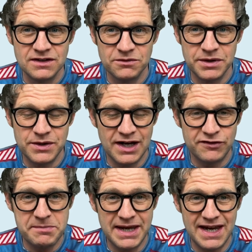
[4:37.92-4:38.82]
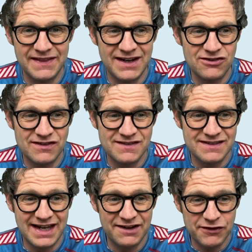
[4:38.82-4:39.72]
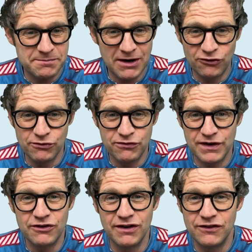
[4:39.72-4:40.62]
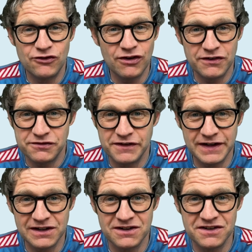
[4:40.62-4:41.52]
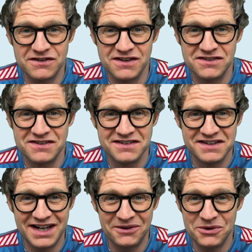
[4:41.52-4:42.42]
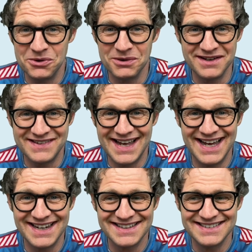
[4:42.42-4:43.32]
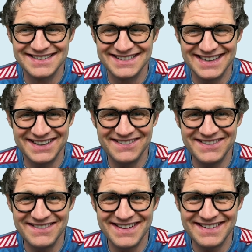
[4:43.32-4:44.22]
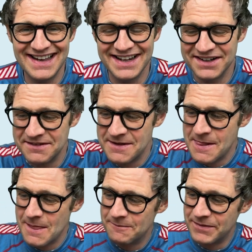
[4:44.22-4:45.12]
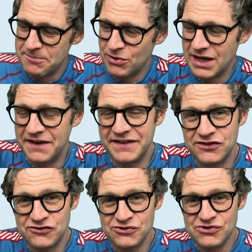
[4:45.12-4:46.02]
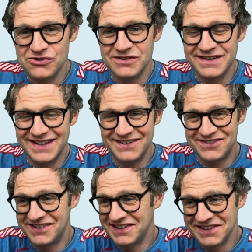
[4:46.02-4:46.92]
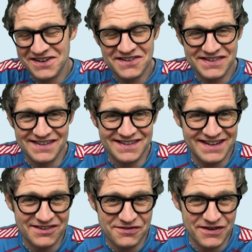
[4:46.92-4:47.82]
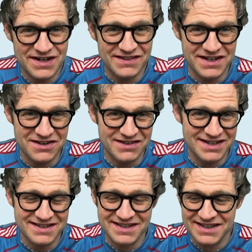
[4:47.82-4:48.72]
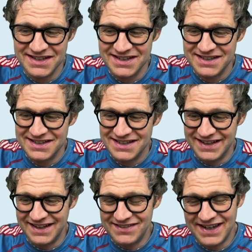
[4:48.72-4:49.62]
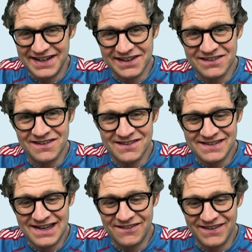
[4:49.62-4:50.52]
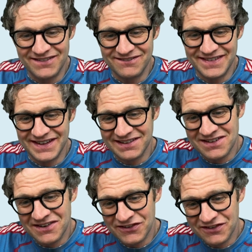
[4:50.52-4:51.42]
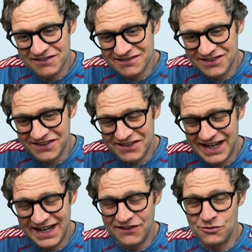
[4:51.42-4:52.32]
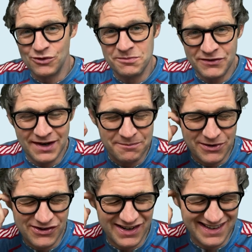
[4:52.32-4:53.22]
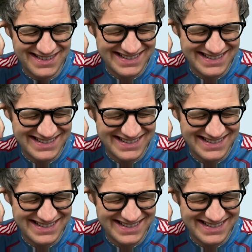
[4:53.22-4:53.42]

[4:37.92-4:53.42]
when you have a beer, they have special fridges just for the glasses. How cool is that? How cool is that? They pull out this drawer and then there are just glasses in this freezer unit. And they take the glass out, and when the glass just hits room temperature